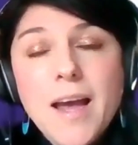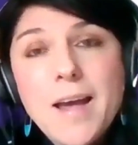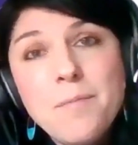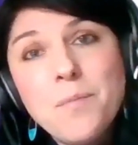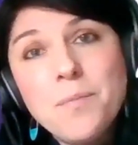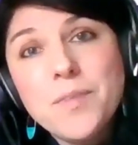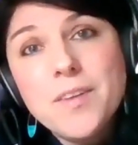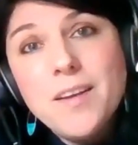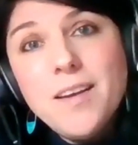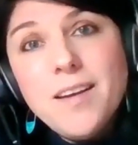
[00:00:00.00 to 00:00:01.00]

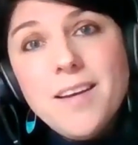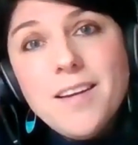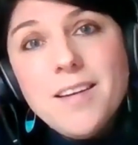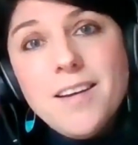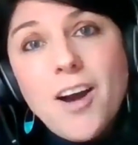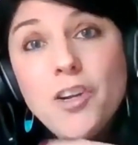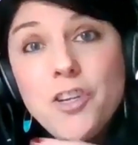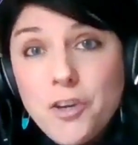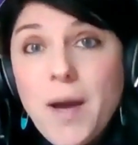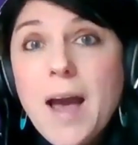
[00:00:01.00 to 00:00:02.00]
are
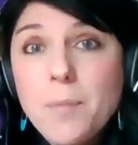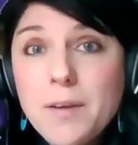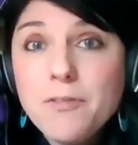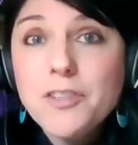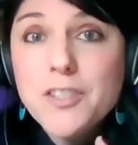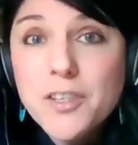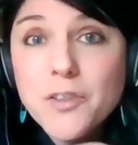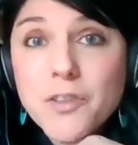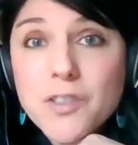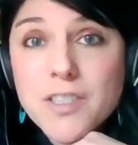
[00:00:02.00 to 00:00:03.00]
you happy for
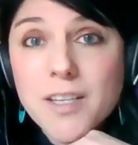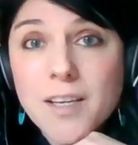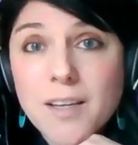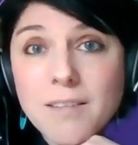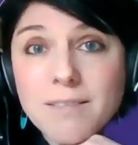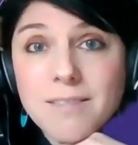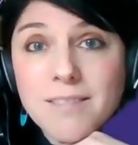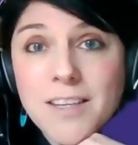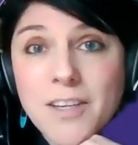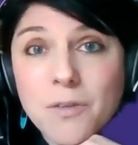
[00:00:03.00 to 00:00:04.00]
schools to,
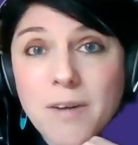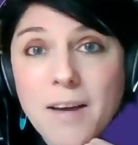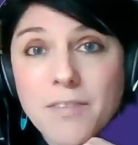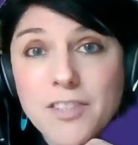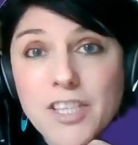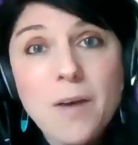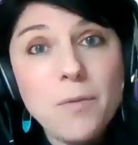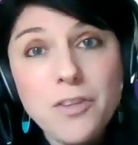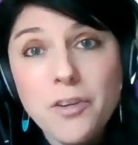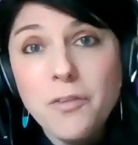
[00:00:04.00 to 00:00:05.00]
you know, have a chat
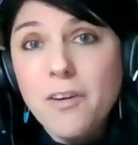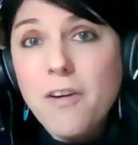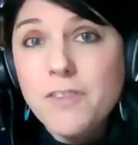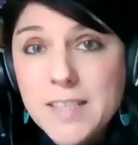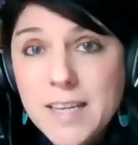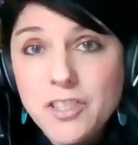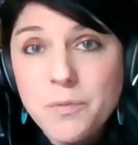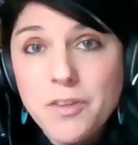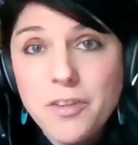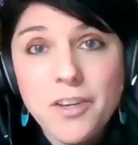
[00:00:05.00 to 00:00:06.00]
with you or a
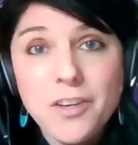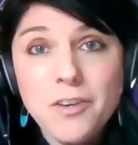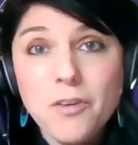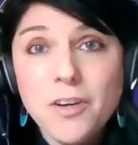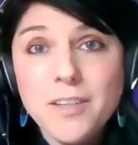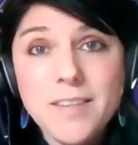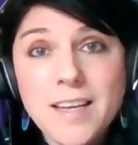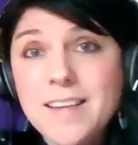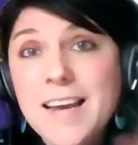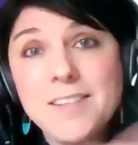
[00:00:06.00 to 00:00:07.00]
conversation with you, or they
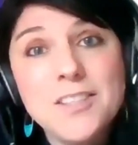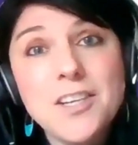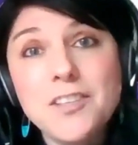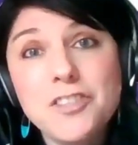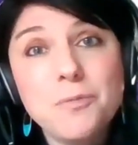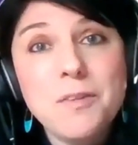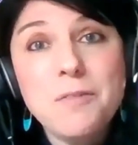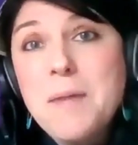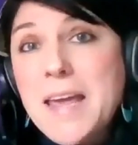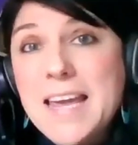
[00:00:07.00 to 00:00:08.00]
can get in touch
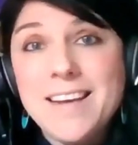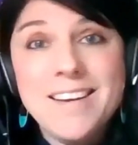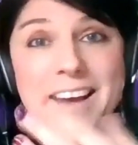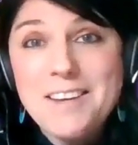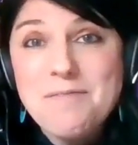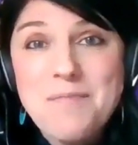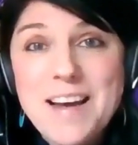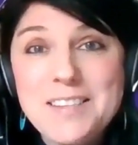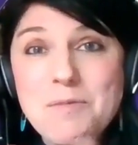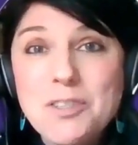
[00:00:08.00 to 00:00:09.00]
with me and I can
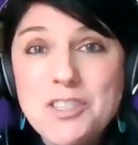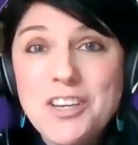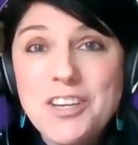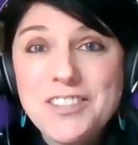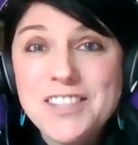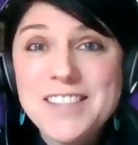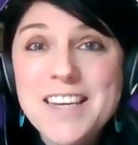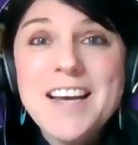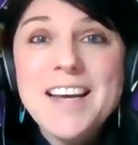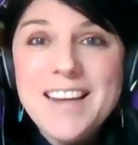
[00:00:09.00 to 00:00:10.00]
pass them on to you? Just,
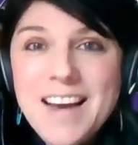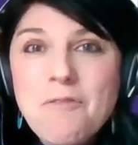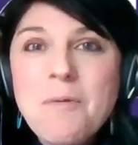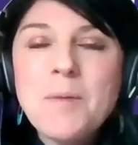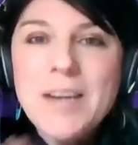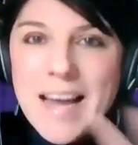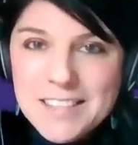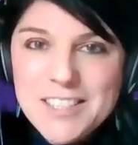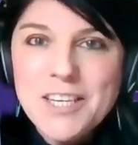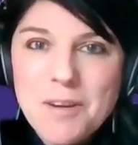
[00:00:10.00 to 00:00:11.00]
I remember
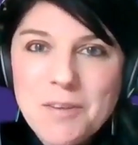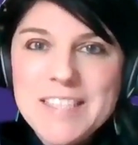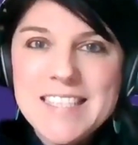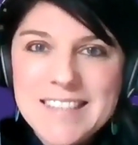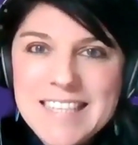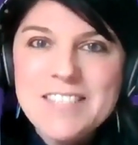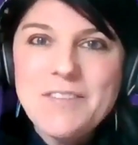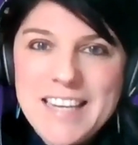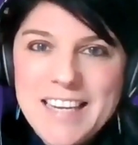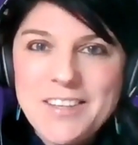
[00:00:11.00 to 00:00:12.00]
last year when we did these
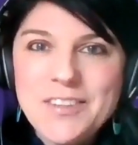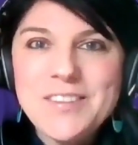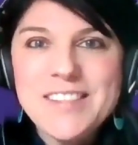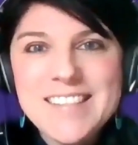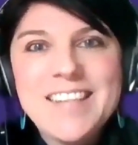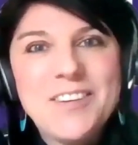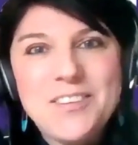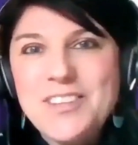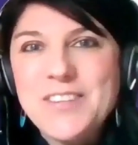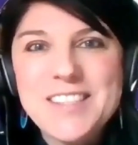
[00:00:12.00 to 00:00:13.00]
videos, you know,
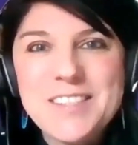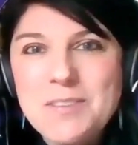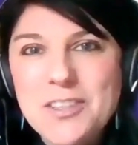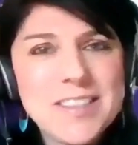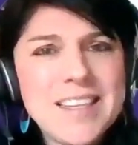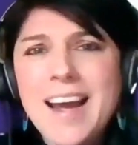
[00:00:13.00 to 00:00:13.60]
there were some schools that